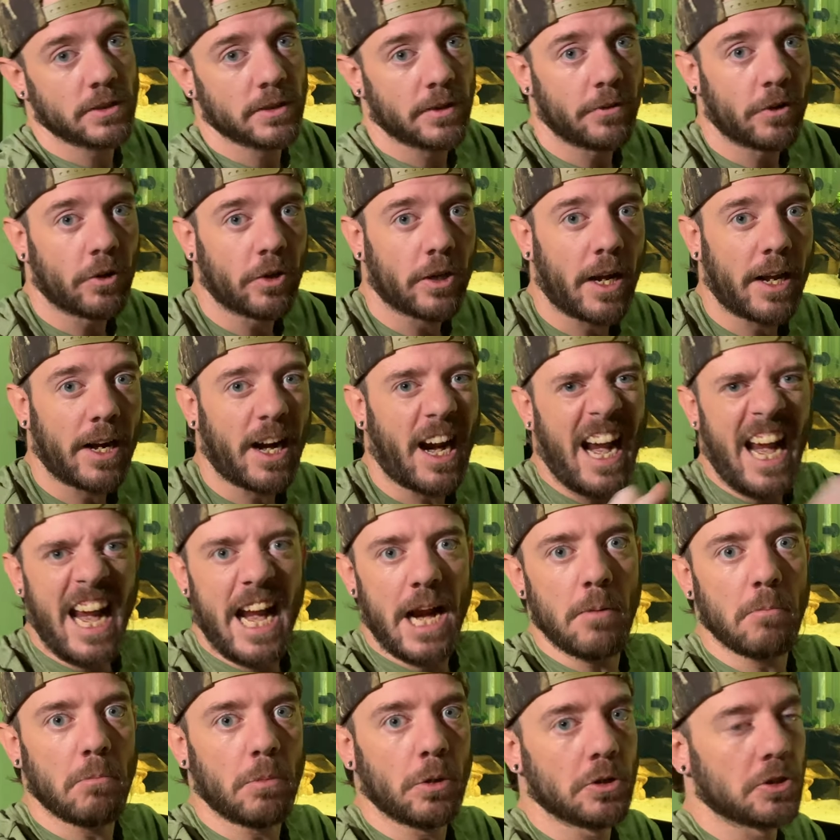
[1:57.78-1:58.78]
and they'll kind of
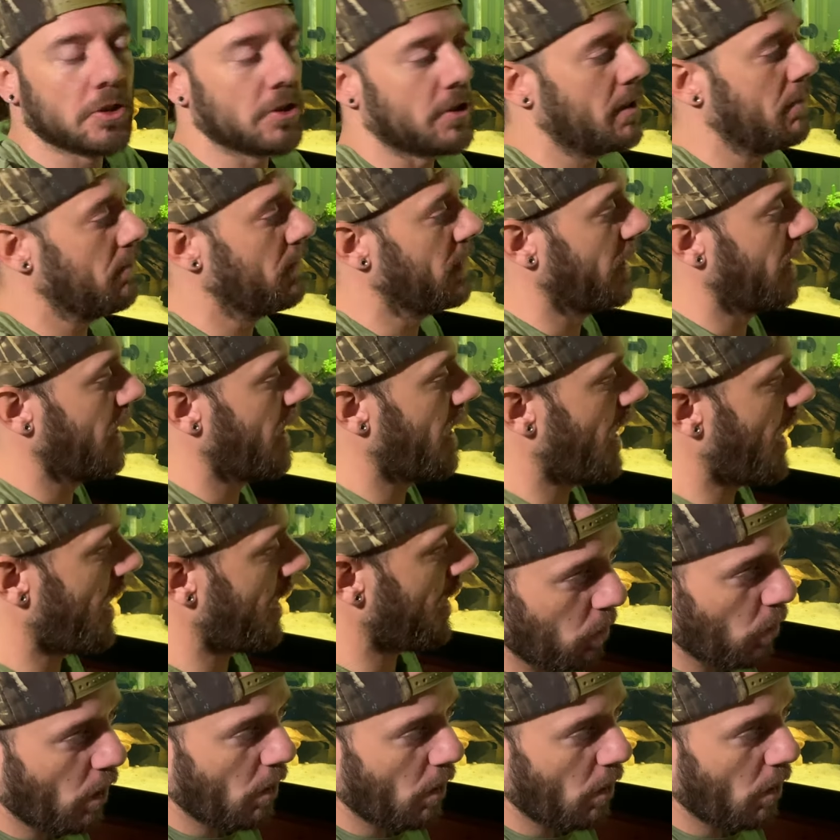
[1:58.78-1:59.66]
ambush them to get at them.